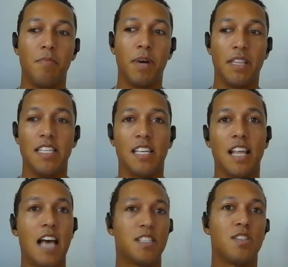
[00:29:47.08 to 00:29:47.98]
But these
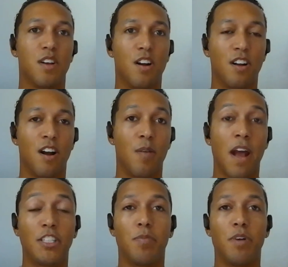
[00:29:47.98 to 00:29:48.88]
classes are
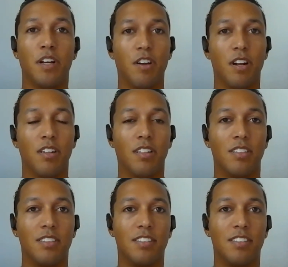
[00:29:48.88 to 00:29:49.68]
actually pretty critical,